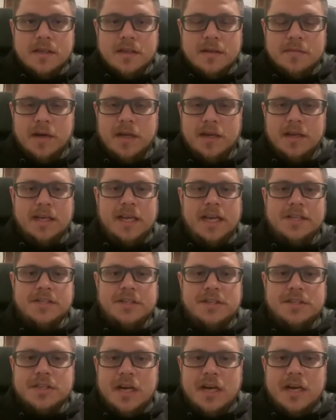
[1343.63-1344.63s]
Might not catch
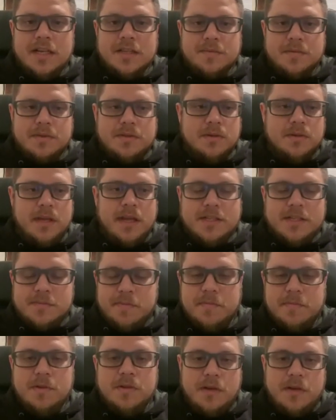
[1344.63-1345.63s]
any giants, but
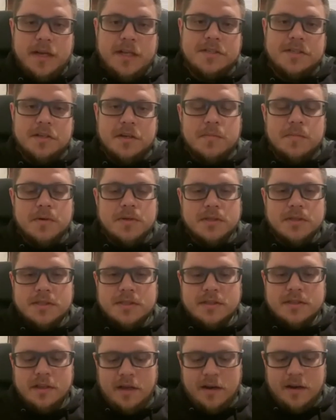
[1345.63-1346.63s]
you'll catch numbers, and
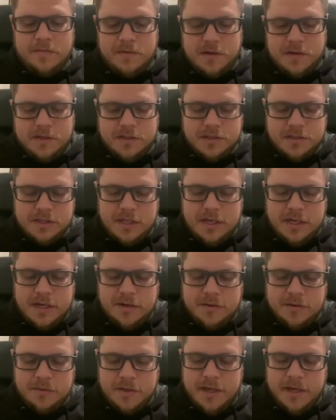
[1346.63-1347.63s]
it's a lot of fun. Just get out
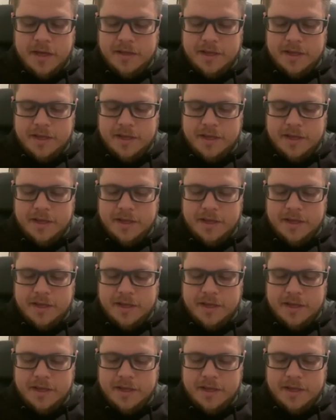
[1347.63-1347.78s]
and do that.